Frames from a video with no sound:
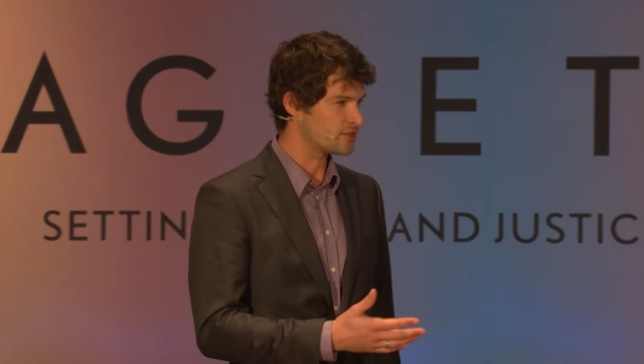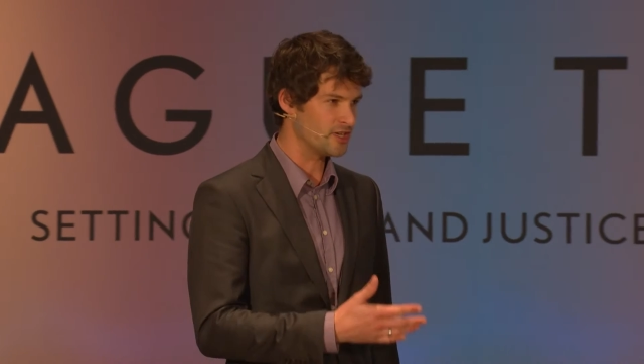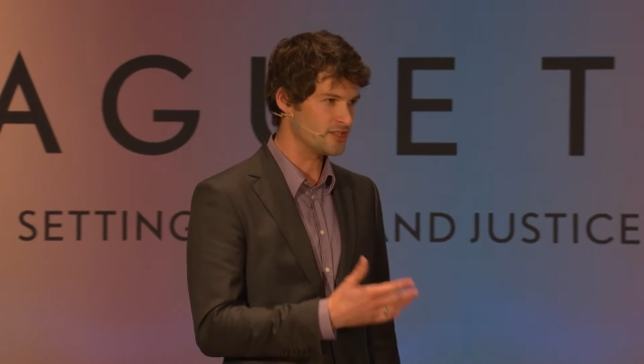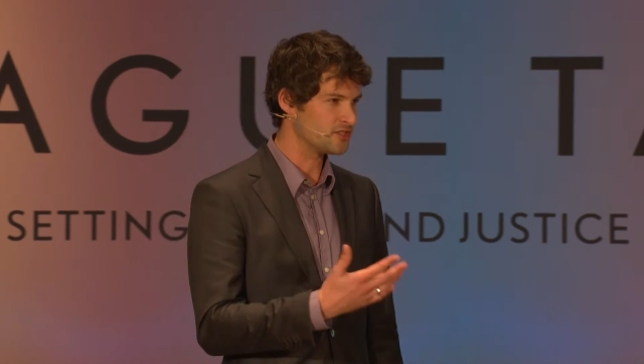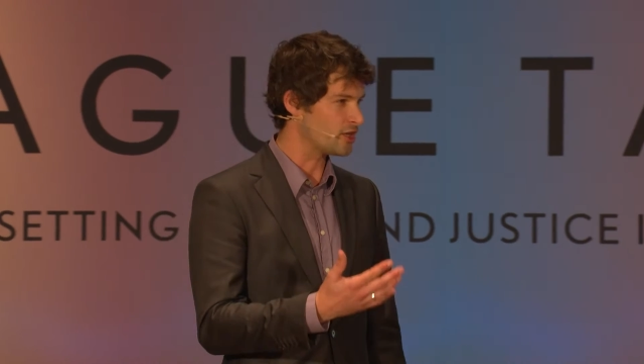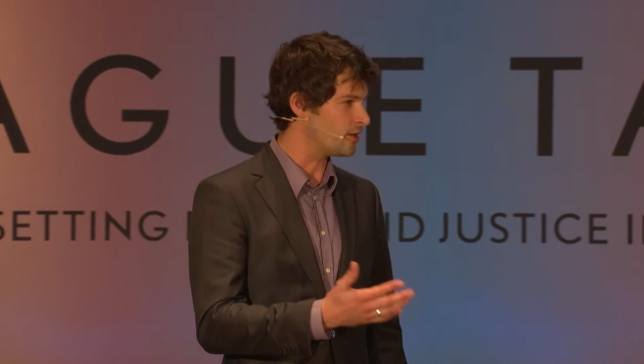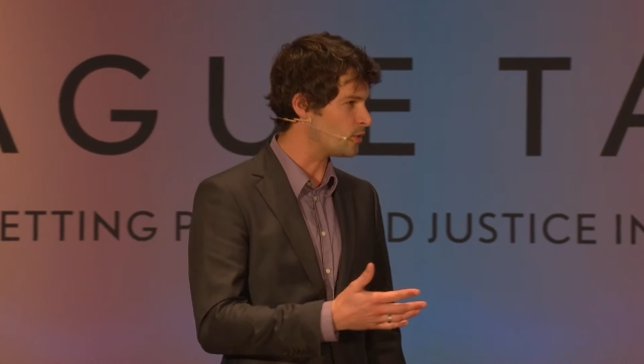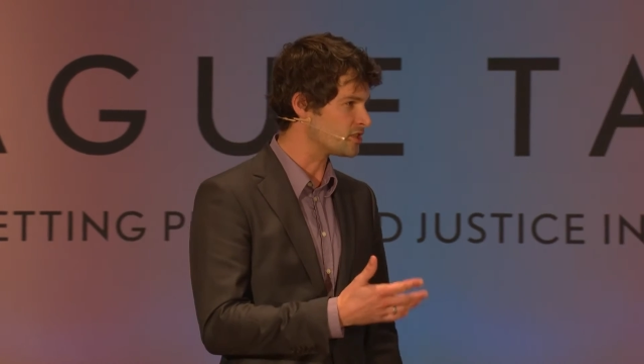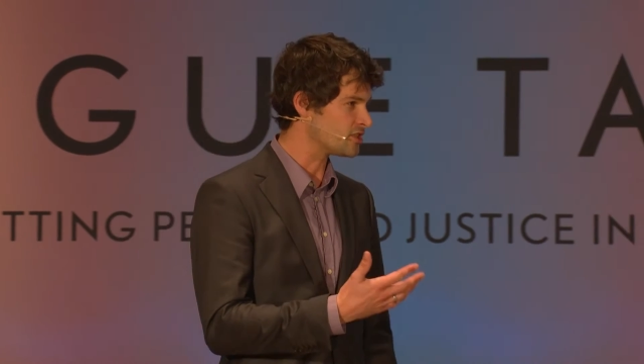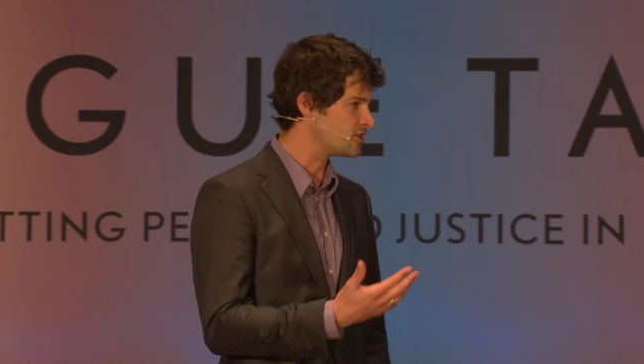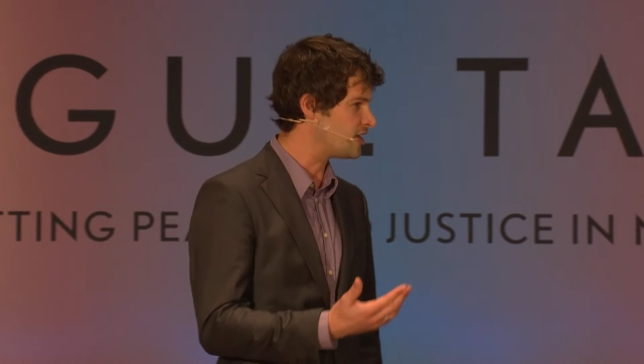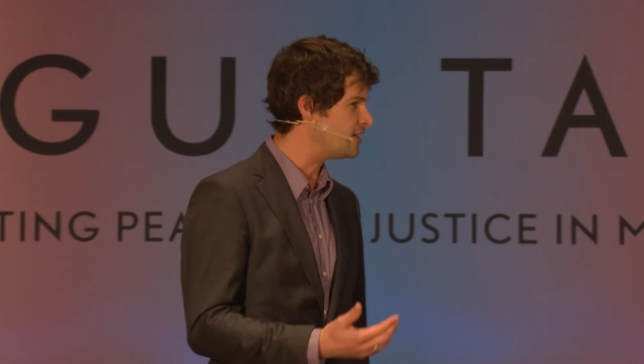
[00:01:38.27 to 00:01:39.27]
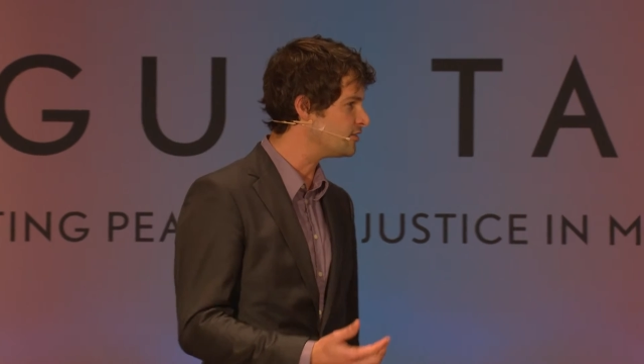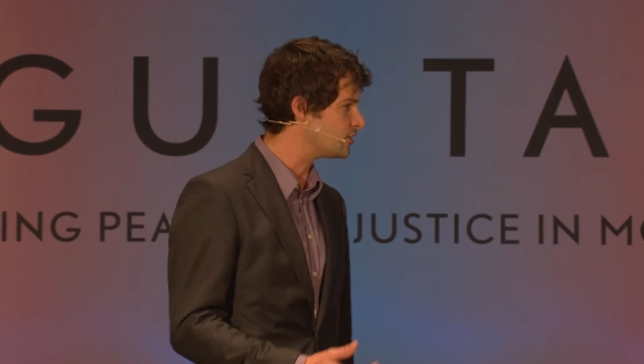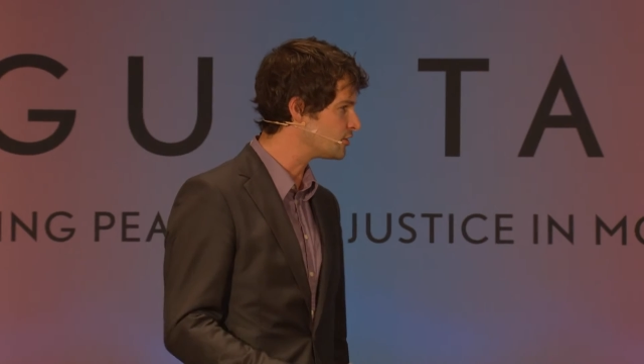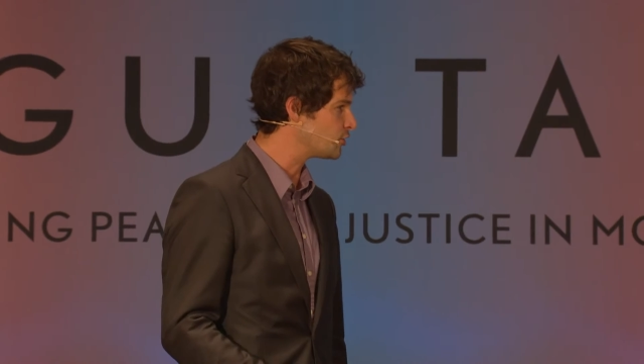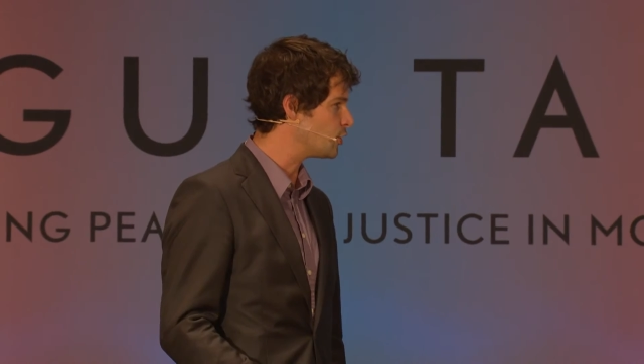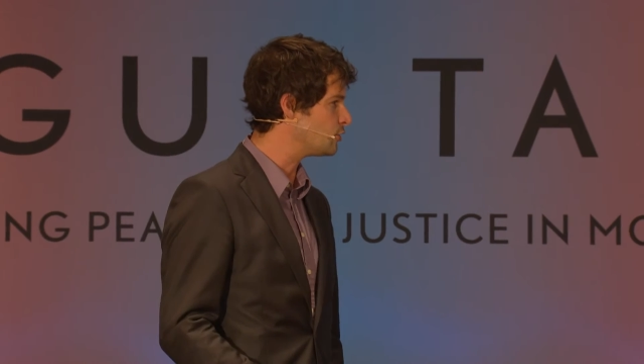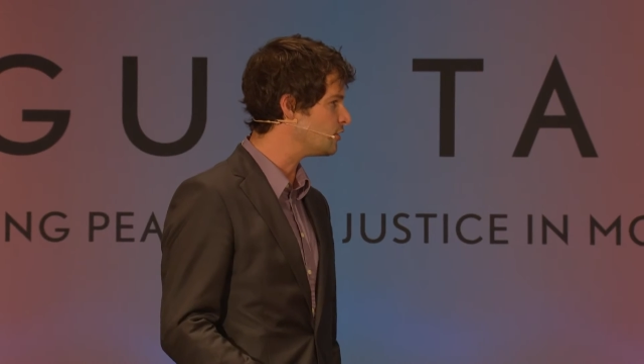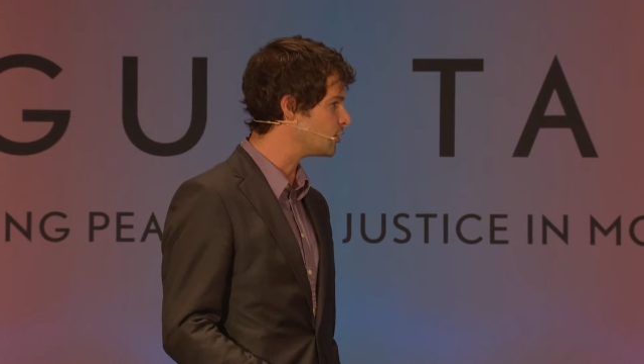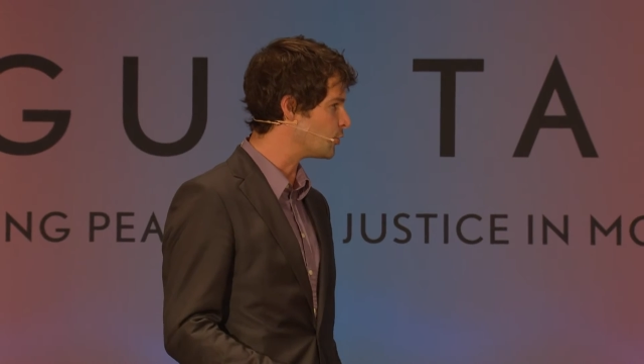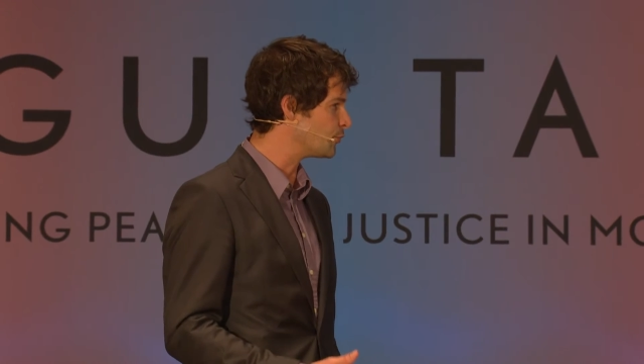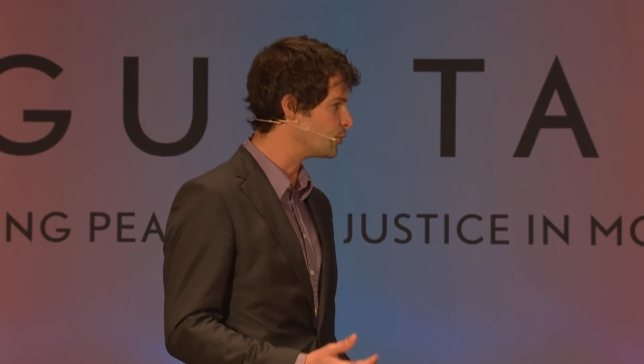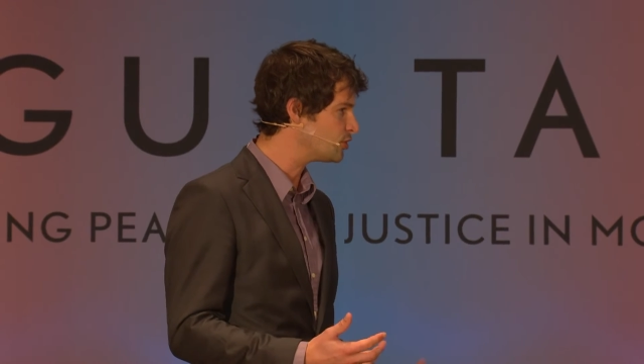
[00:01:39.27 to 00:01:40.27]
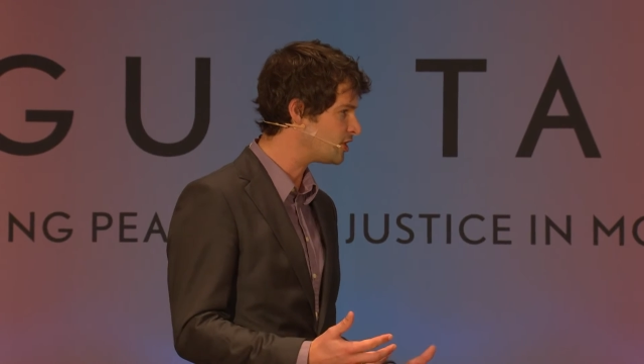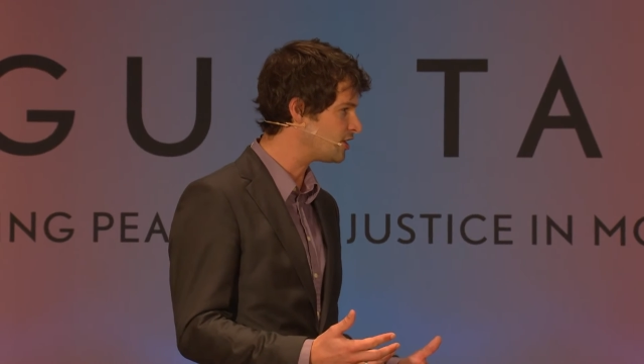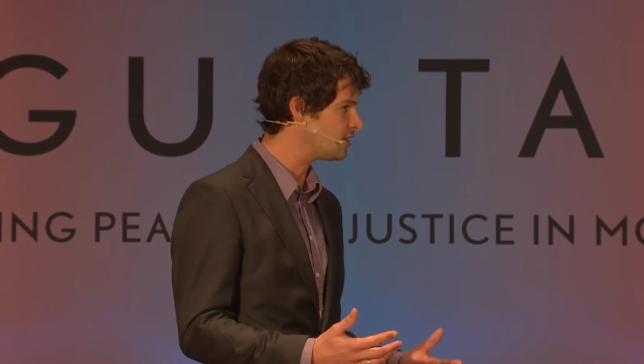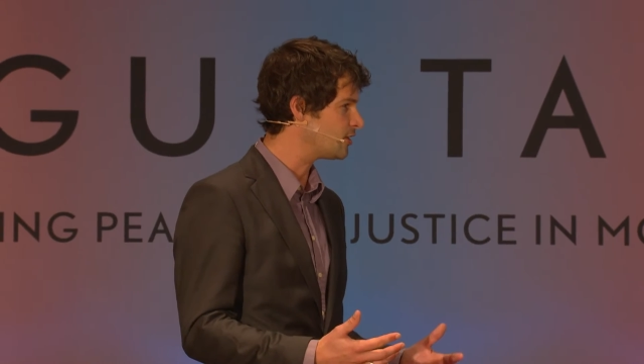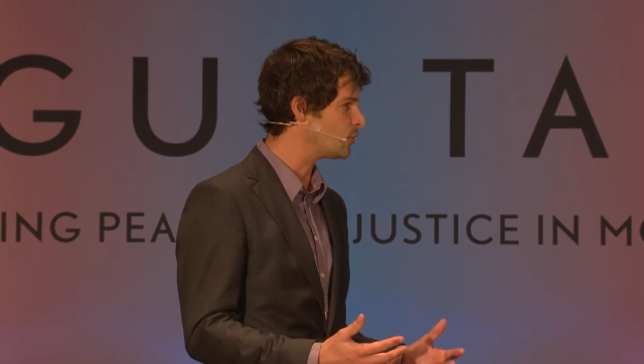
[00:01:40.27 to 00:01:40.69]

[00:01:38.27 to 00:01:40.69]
since I was 10 or so, the computer